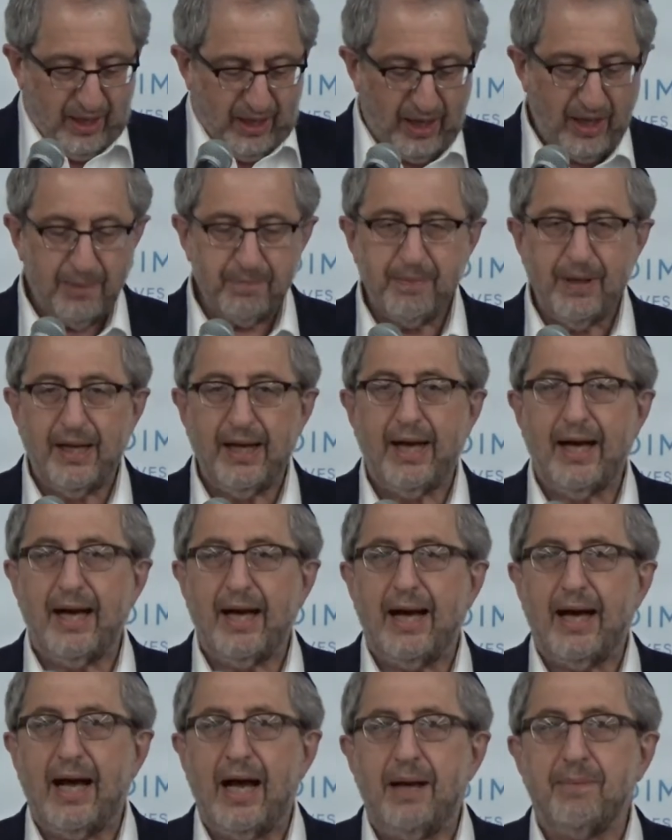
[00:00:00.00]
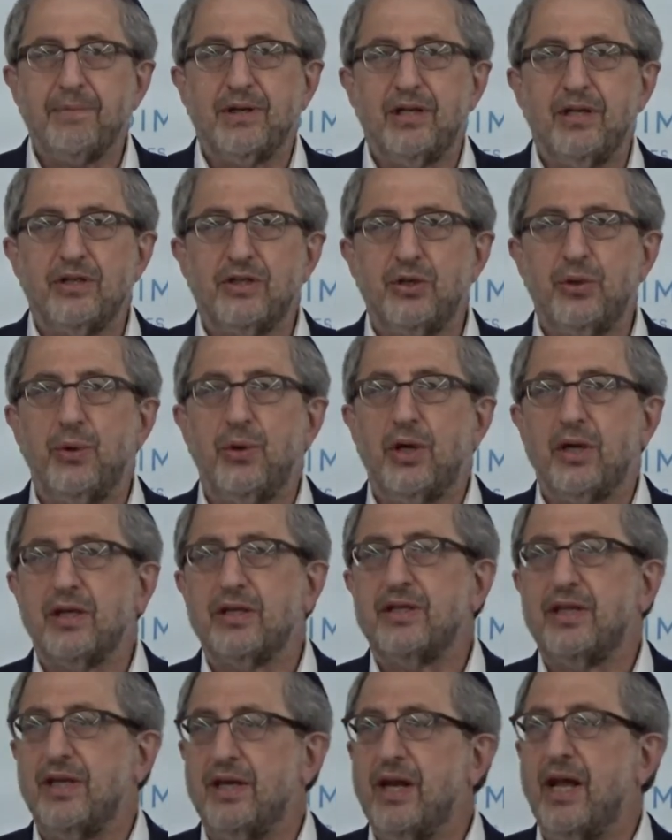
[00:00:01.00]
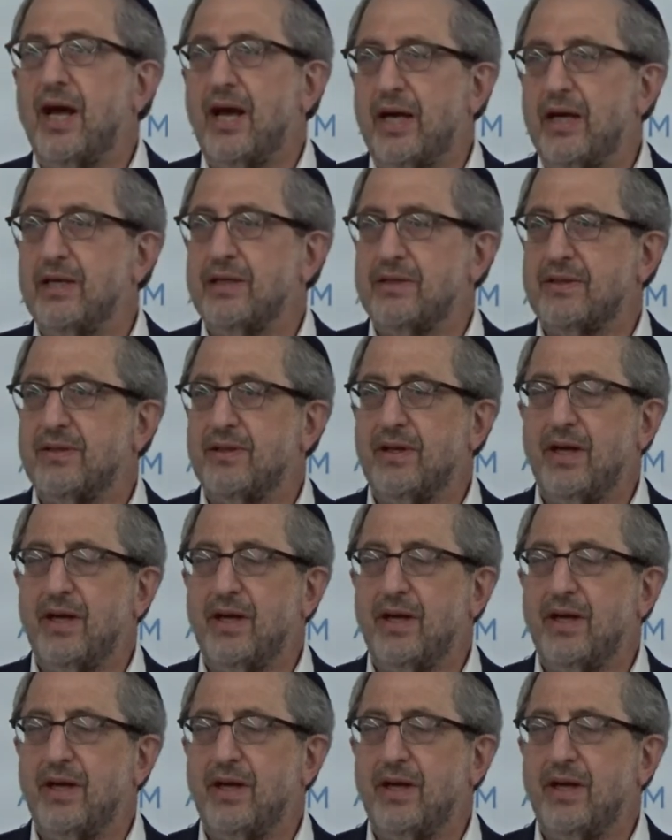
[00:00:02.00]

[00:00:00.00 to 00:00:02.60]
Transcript: Um, I'm going to talk tonight.